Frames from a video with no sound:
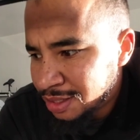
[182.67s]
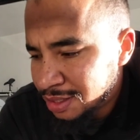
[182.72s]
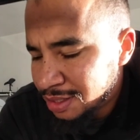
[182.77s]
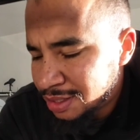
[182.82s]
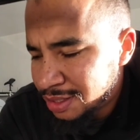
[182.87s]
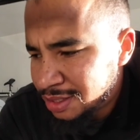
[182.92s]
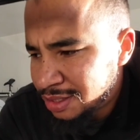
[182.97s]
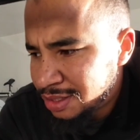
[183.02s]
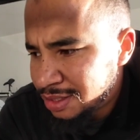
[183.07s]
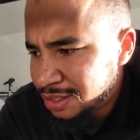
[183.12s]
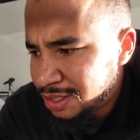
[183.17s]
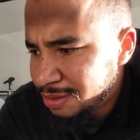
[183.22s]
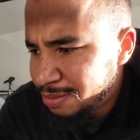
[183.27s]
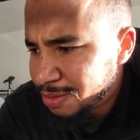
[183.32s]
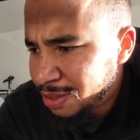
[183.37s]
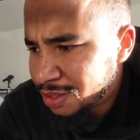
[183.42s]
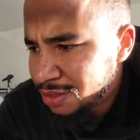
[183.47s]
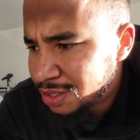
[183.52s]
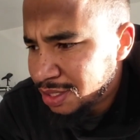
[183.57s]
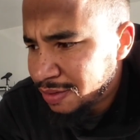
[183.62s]
think the seat
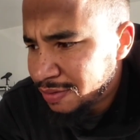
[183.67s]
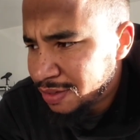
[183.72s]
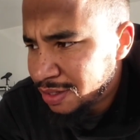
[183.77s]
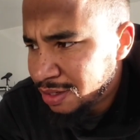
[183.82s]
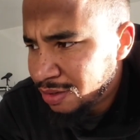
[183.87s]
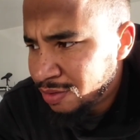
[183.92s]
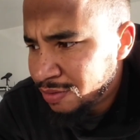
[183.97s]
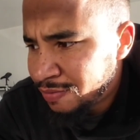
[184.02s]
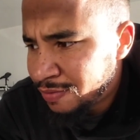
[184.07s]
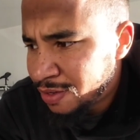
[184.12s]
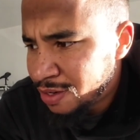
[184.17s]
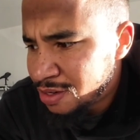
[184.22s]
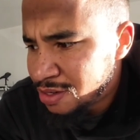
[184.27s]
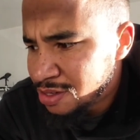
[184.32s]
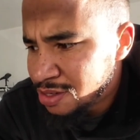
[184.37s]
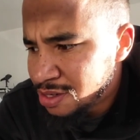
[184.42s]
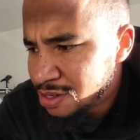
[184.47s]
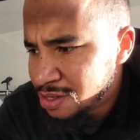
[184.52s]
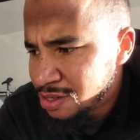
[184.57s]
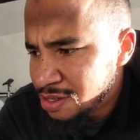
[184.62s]
belts have to go in
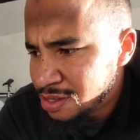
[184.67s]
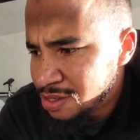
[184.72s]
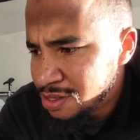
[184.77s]
first.